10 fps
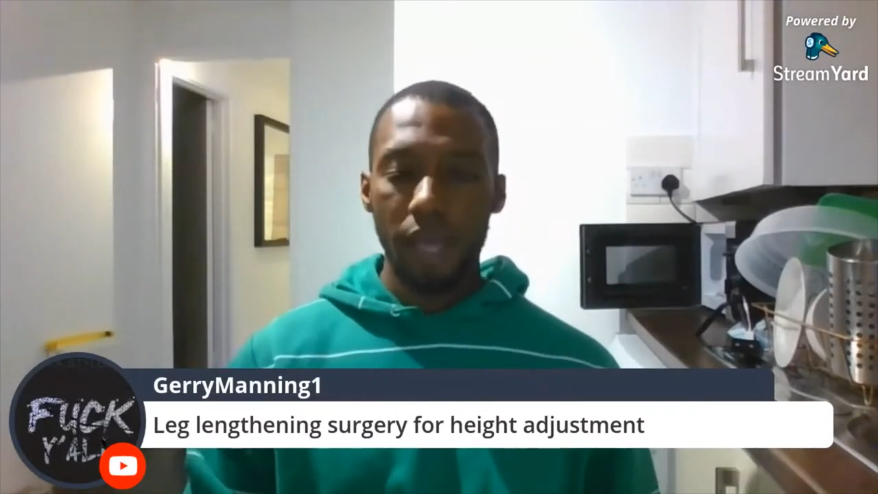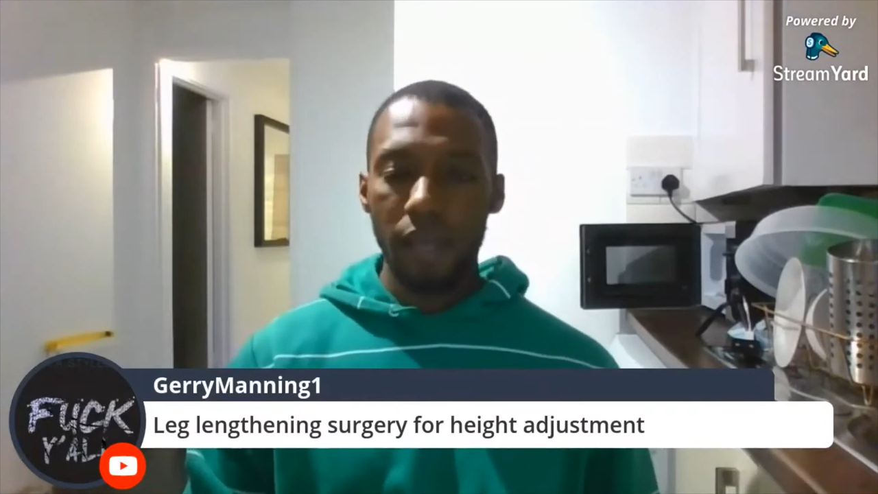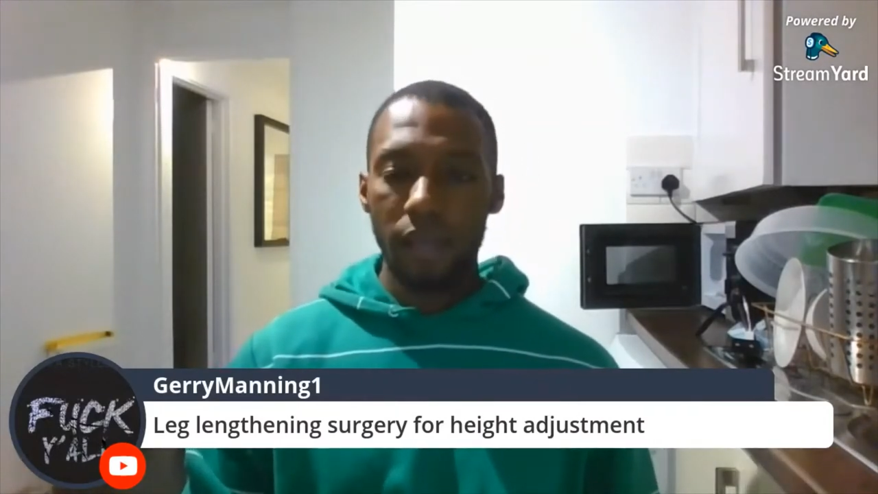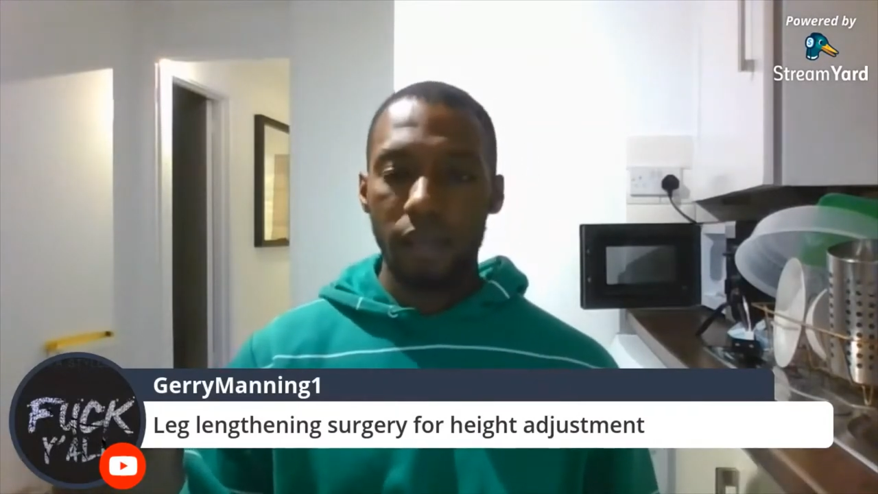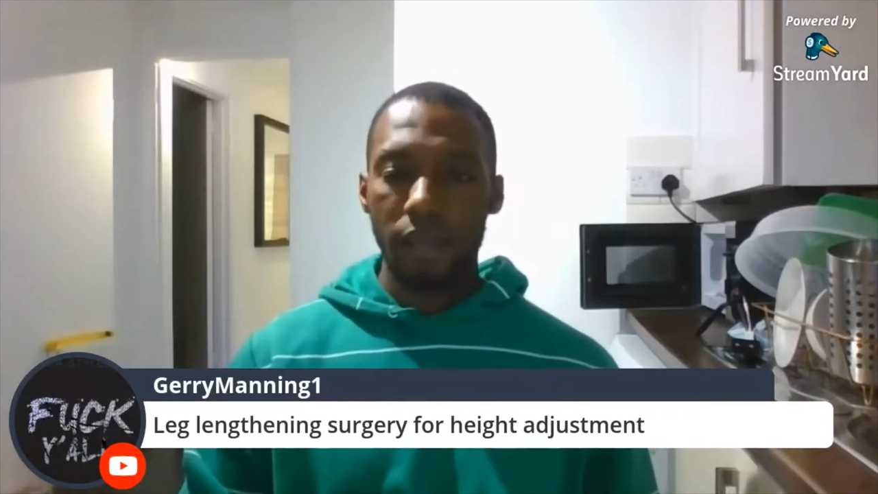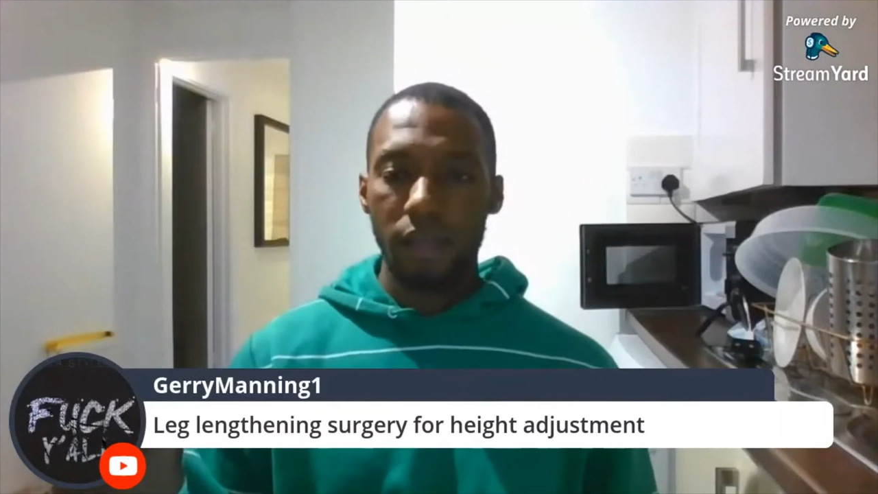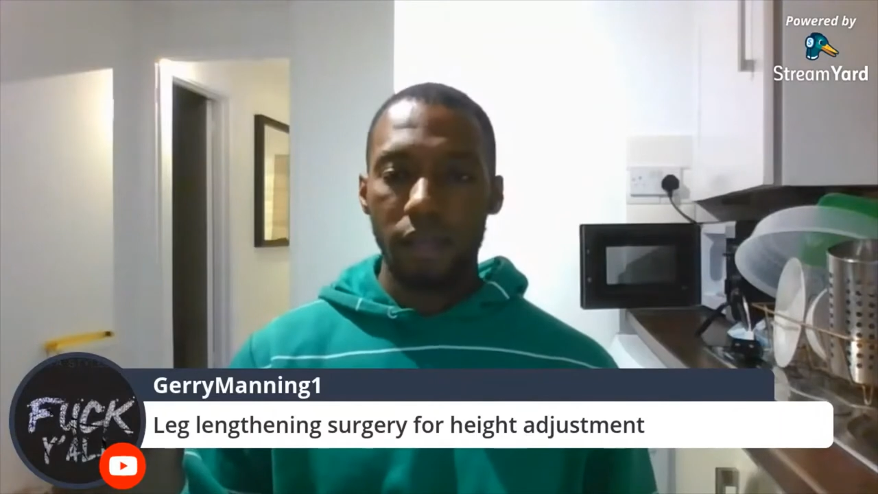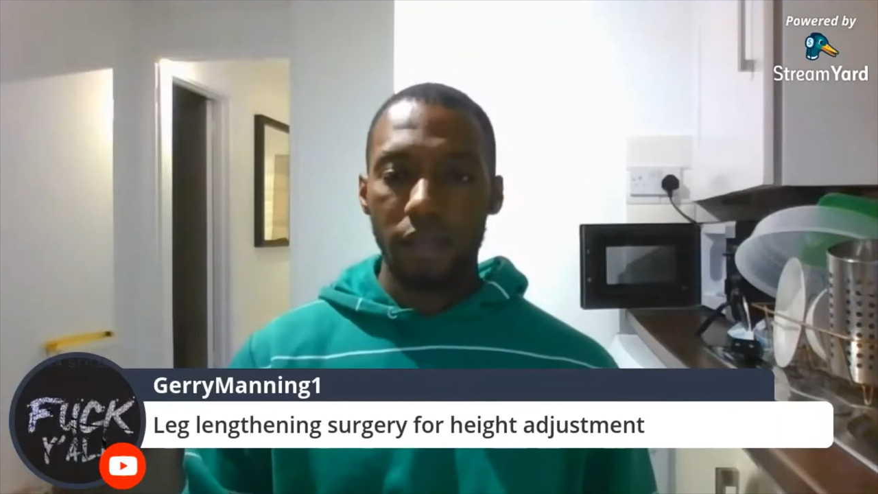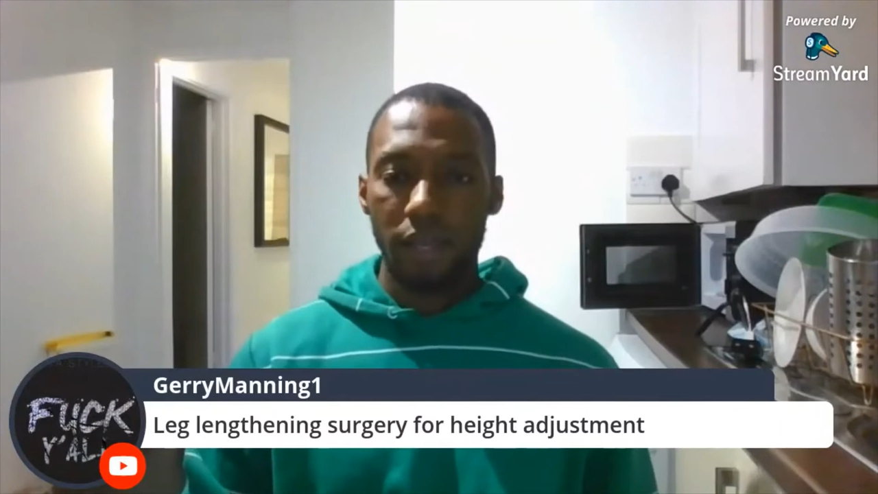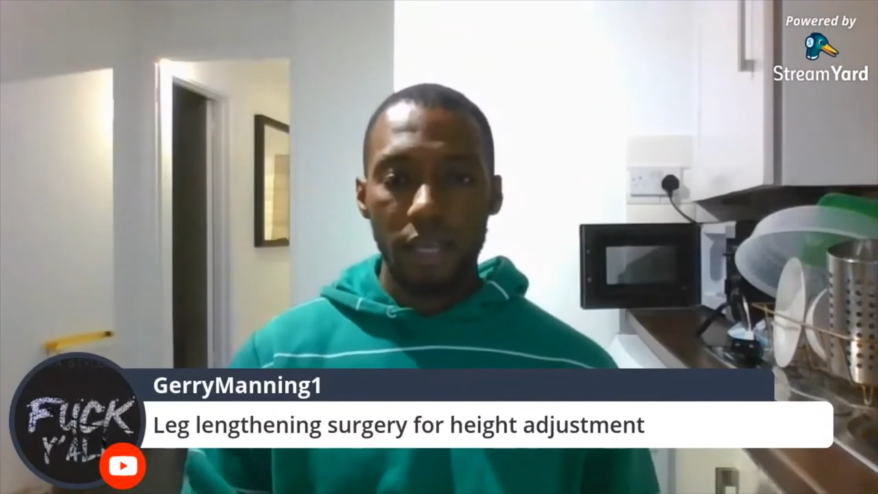Yeah,
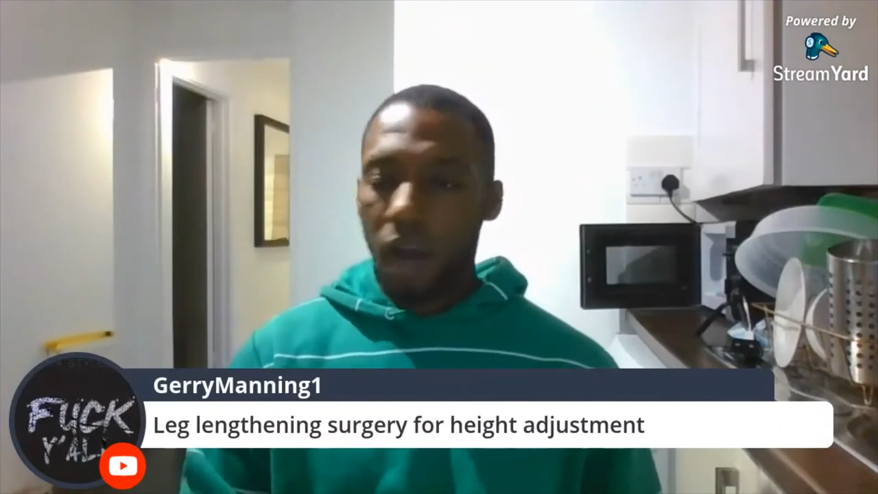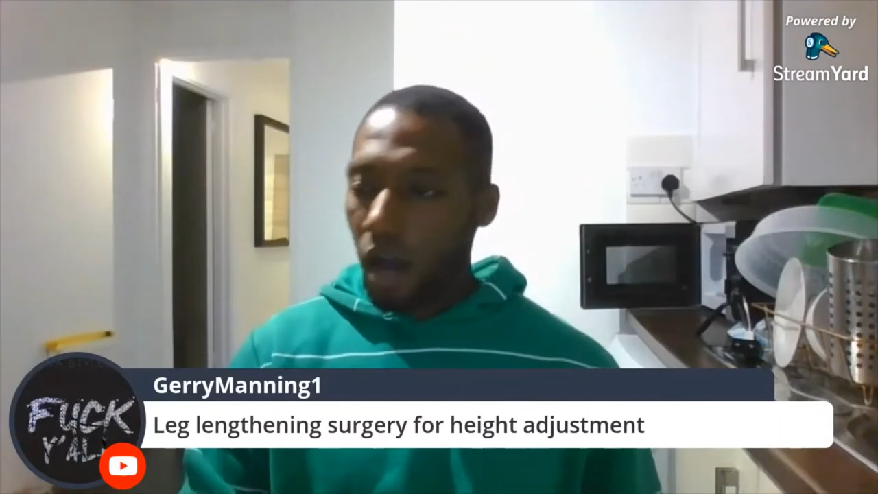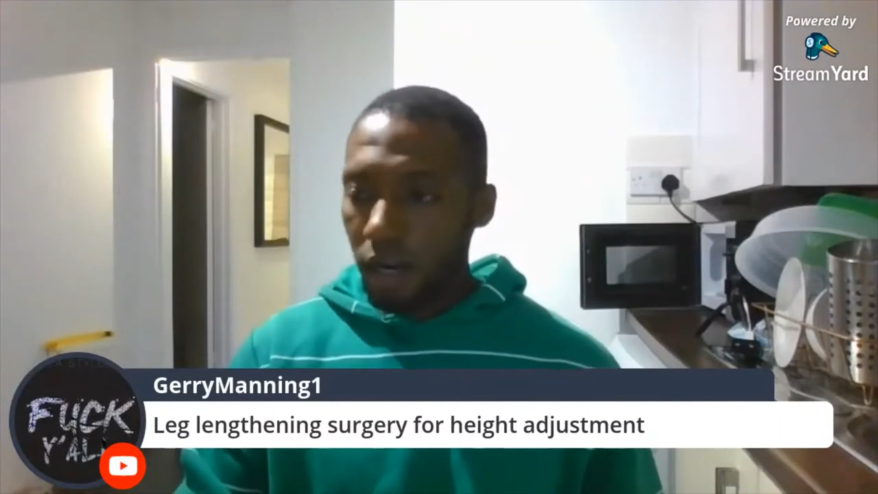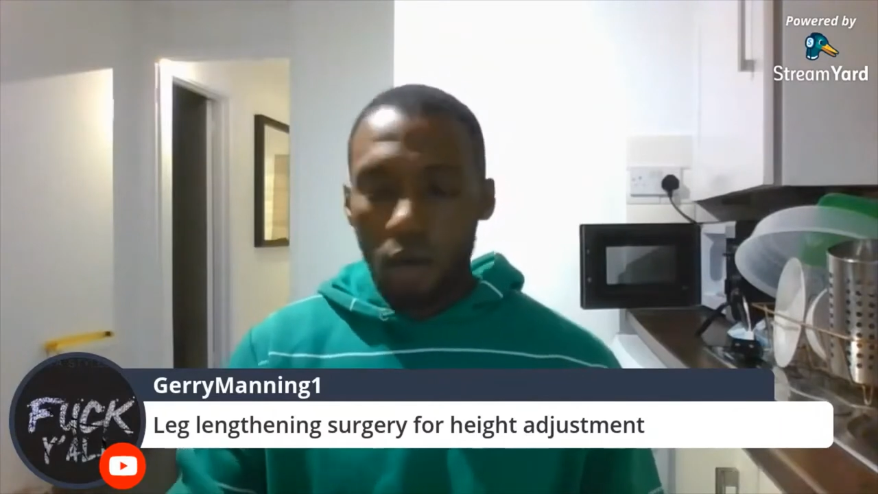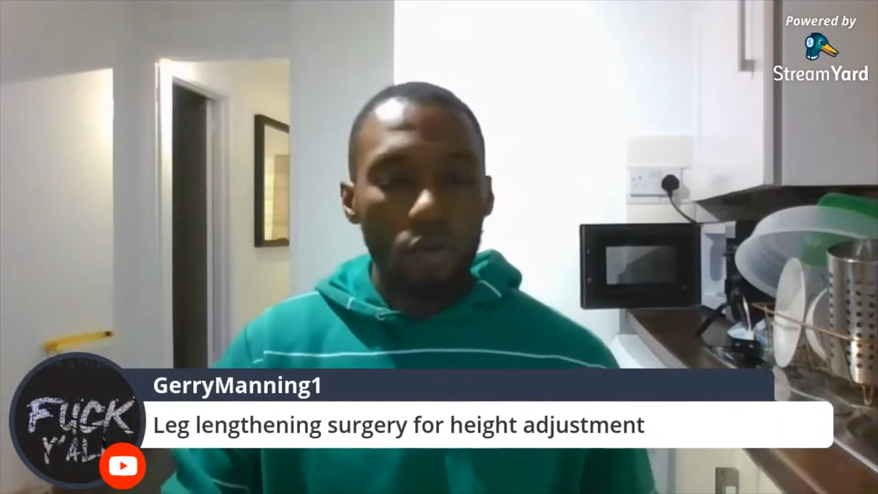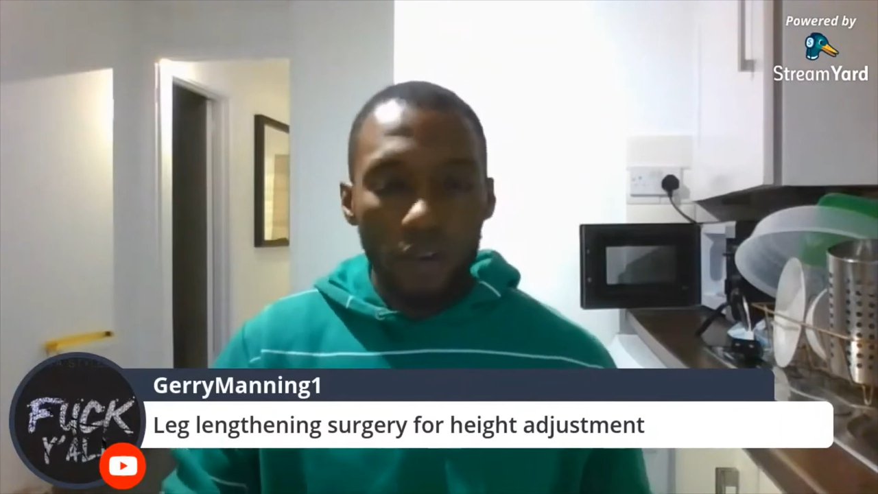he gonna